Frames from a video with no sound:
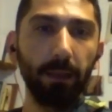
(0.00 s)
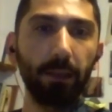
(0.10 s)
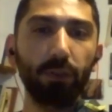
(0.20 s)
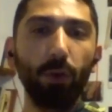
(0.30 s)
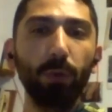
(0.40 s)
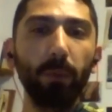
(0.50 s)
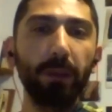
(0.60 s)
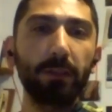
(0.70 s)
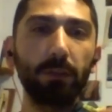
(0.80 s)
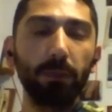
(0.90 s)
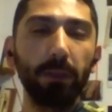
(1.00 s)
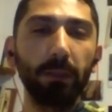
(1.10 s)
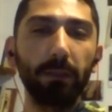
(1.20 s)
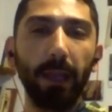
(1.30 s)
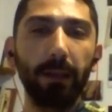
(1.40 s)
It's always
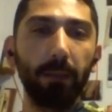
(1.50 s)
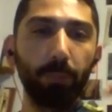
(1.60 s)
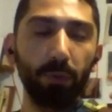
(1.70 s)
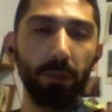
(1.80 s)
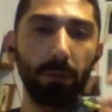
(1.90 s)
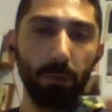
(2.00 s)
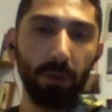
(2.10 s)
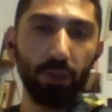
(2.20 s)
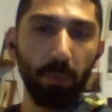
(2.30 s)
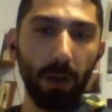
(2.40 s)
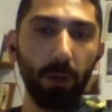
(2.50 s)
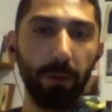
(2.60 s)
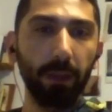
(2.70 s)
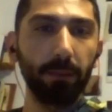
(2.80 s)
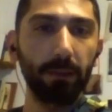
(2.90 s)
doing and putting too much power
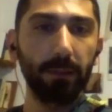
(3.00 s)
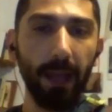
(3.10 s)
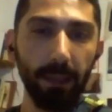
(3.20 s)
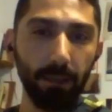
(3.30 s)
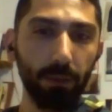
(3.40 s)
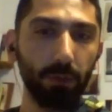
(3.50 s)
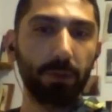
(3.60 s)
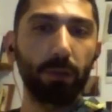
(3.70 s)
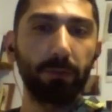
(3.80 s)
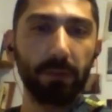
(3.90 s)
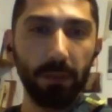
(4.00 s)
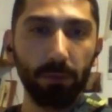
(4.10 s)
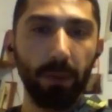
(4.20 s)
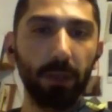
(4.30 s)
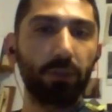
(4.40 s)
in the diagnosis of the
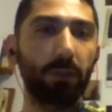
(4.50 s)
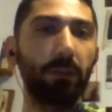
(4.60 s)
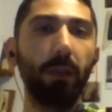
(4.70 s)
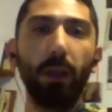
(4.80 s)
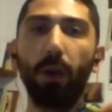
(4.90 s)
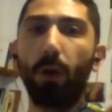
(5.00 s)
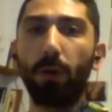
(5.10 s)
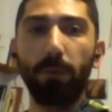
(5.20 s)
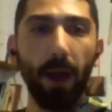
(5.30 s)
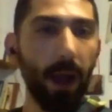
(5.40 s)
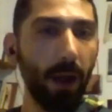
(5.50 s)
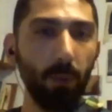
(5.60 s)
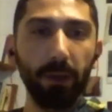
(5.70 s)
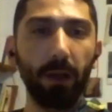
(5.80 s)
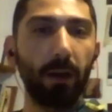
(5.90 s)
situation, of how
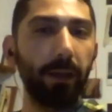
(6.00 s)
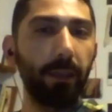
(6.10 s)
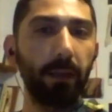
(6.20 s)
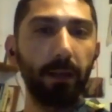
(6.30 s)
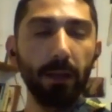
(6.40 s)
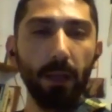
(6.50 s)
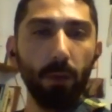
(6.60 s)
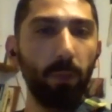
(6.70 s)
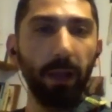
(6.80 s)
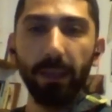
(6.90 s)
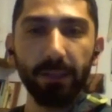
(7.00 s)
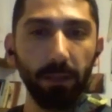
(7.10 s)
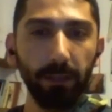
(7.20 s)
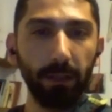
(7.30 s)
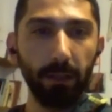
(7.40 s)
we are here, but it's
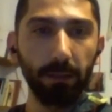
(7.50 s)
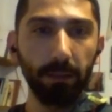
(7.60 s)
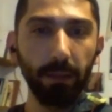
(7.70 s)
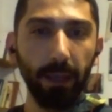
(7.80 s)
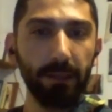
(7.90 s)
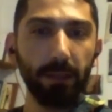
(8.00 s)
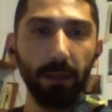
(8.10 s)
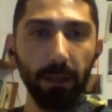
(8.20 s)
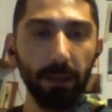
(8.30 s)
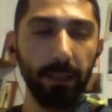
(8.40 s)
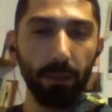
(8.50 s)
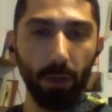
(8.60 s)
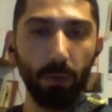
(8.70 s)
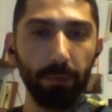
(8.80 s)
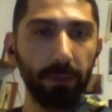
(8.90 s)
clear. It's clearly
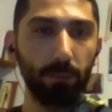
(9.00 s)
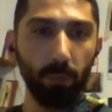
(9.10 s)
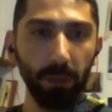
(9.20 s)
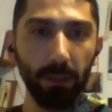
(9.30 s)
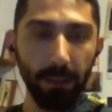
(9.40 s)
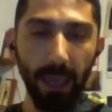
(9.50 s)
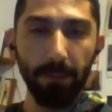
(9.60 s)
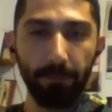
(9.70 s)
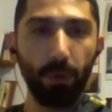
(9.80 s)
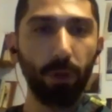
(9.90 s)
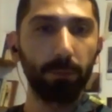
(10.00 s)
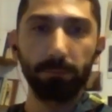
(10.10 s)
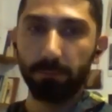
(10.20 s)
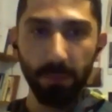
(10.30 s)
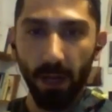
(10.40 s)
known that we came from
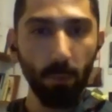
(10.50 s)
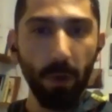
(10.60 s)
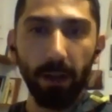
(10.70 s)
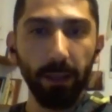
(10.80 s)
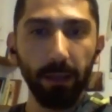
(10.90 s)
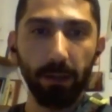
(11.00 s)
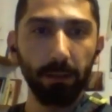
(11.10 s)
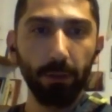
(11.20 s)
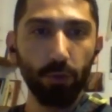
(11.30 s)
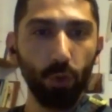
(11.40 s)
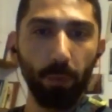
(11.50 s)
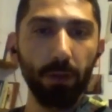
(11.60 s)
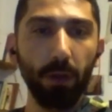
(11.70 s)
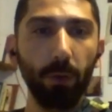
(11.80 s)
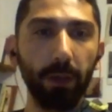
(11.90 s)
somewhere here. So we
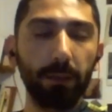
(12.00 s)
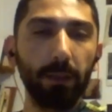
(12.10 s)
know it.